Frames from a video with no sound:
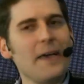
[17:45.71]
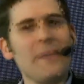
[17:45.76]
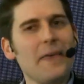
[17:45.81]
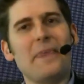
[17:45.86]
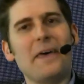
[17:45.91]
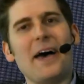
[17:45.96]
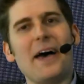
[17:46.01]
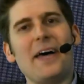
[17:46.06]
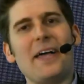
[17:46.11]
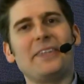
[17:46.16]

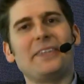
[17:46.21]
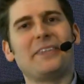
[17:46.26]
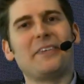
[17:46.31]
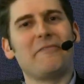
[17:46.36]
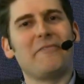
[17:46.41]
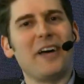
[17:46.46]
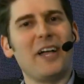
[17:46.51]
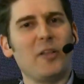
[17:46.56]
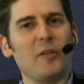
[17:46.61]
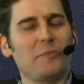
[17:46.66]
that
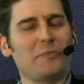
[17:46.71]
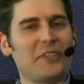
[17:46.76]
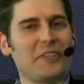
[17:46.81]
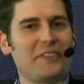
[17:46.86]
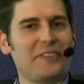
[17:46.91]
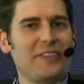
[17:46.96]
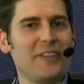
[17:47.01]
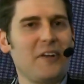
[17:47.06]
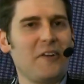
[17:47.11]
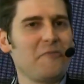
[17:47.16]
developed
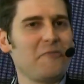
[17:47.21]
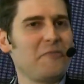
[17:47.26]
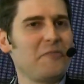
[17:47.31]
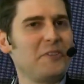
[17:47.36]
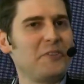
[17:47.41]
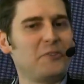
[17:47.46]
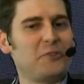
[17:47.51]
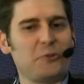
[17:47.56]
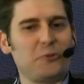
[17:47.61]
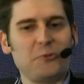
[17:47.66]
itself
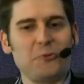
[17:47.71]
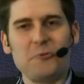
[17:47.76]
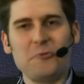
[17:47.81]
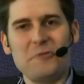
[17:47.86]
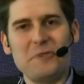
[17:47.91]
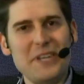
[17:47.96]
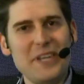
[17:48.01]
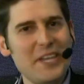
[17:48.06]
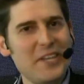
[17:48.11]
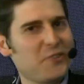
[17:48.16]
into
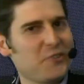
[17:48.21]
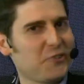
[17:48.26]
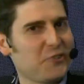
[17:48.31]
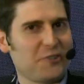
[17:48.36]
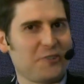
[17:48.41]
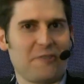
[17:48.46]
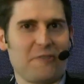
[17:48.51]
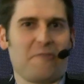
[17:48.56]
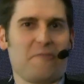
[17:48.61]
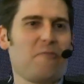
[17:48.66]

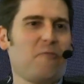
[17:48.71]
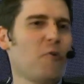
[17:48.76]
niche